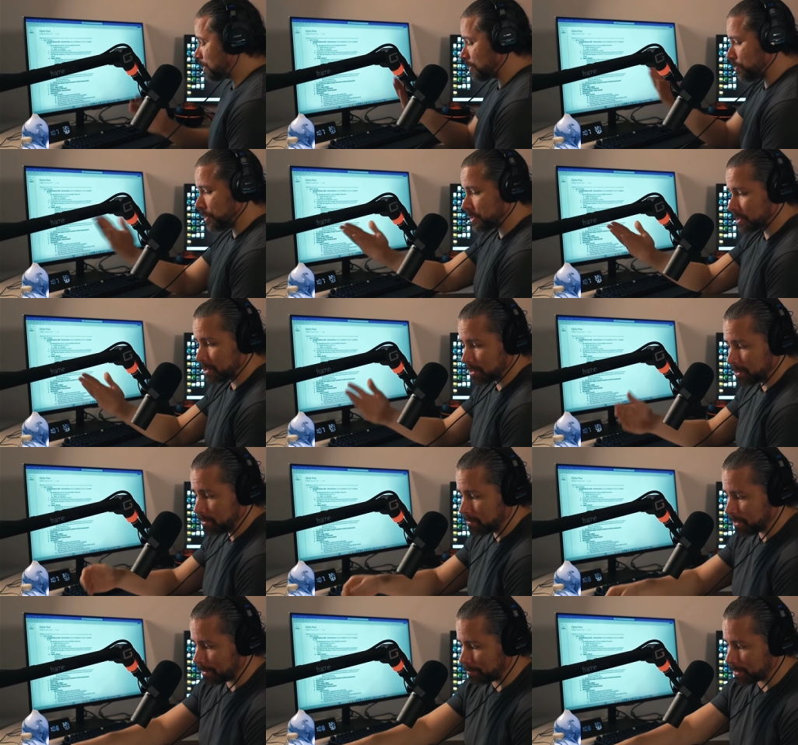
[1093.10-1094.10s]
question to you,
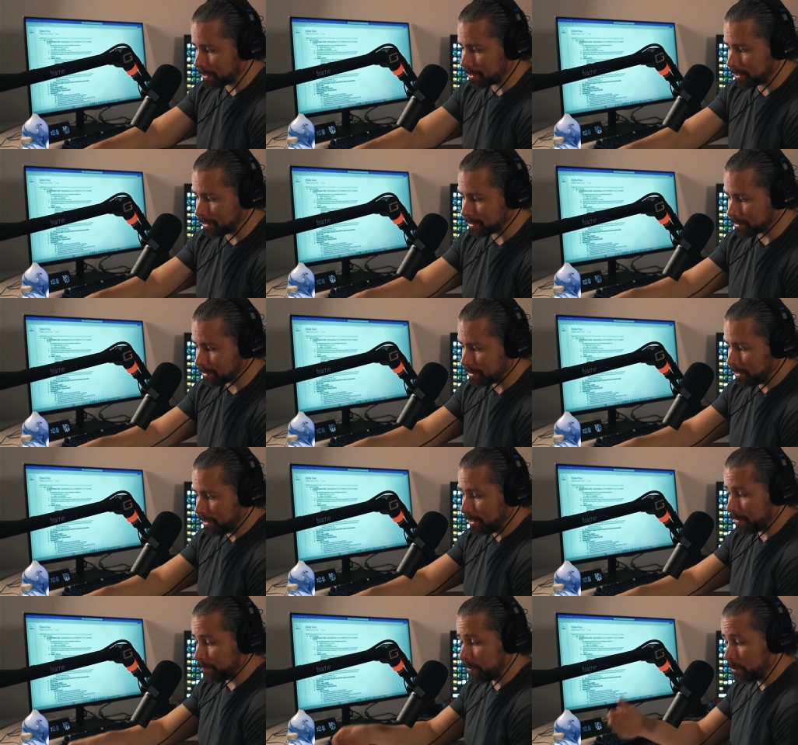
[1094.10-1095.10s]
Dominic, is
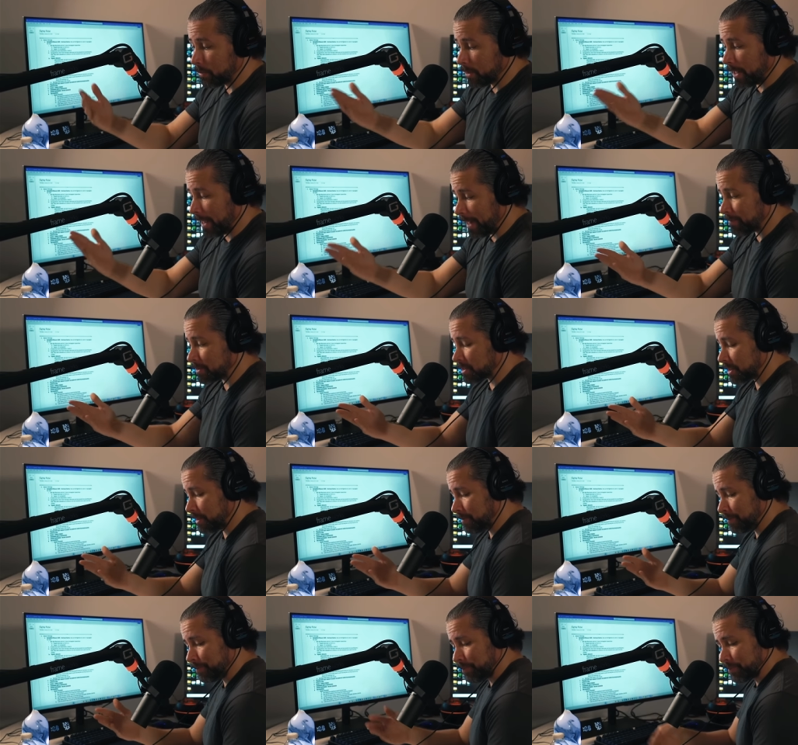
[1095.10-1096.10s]
if you were to have a
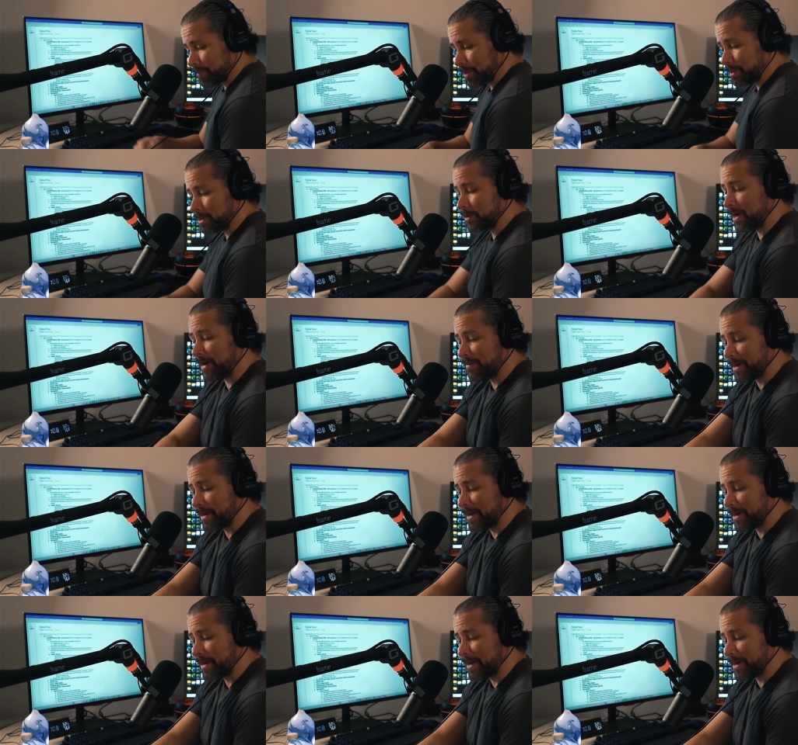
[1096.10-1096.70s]
son, do you have